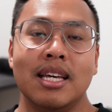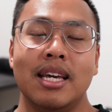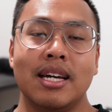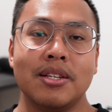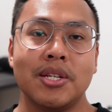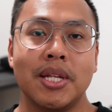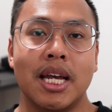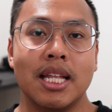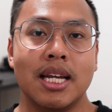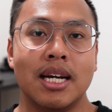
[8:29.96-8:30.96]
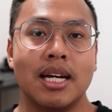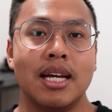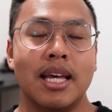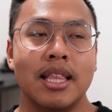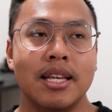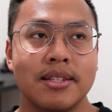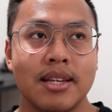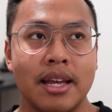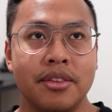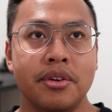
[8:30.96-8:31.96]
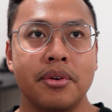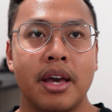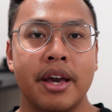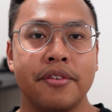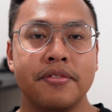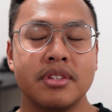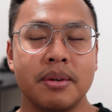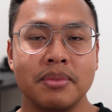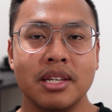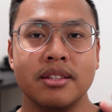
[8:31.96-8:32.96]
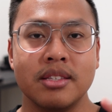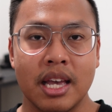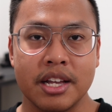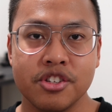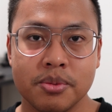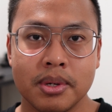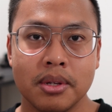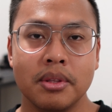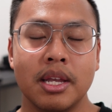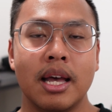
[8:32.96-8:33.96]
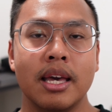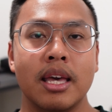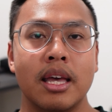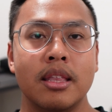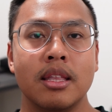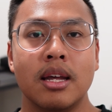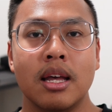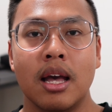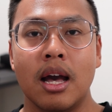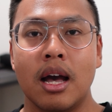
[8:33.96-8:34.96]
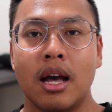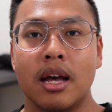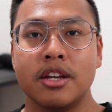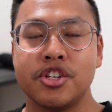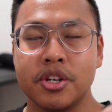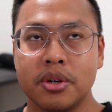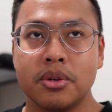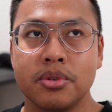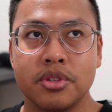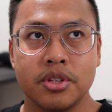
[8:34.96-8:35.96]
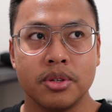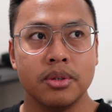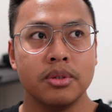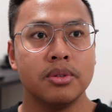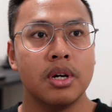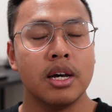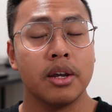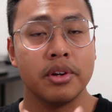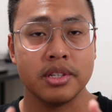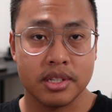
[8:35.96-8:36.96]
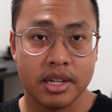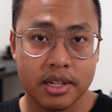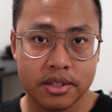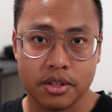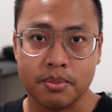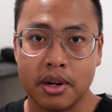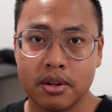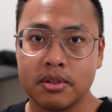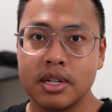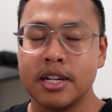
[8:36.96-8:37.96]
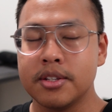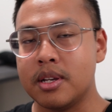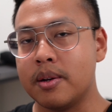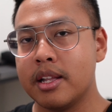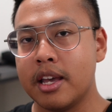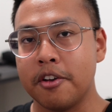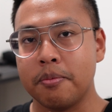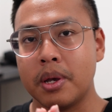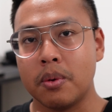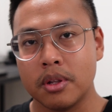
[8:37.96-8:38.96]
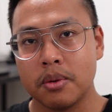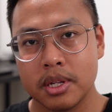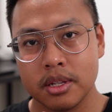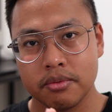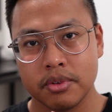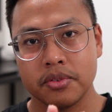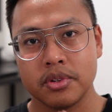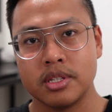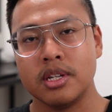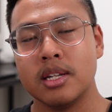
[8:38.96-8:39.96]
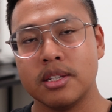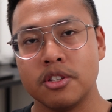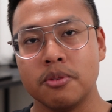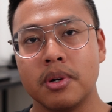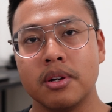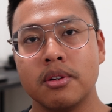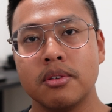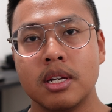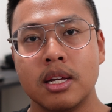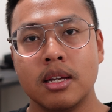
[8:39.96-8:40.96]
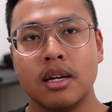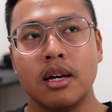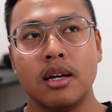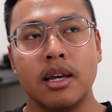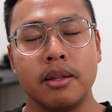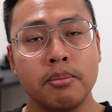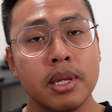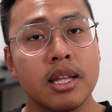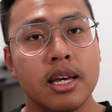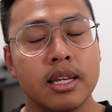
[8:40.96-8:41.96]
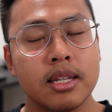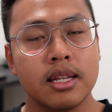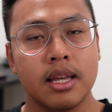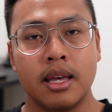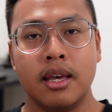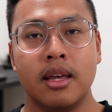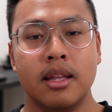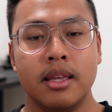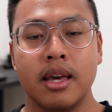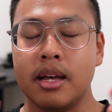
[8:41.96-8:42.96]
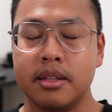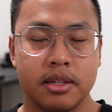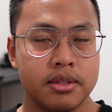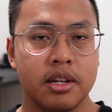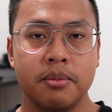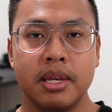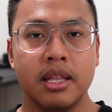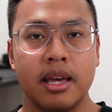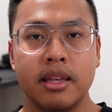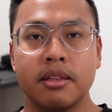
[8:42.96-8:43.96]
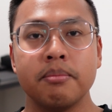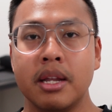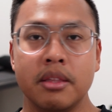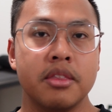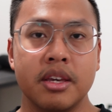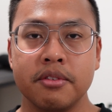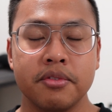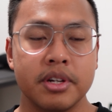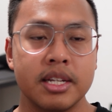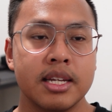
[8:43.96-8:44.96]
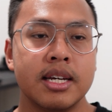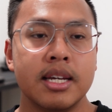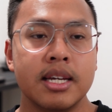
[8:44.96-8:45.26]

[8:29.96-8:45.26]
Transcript: Yeah, so that at least I do have something tangible that I can show to Christina tomorrow. So I'm gonna have my one-on-one with Christina tomorrow at midnight, and yeah, that's gonna be like the main thing for it.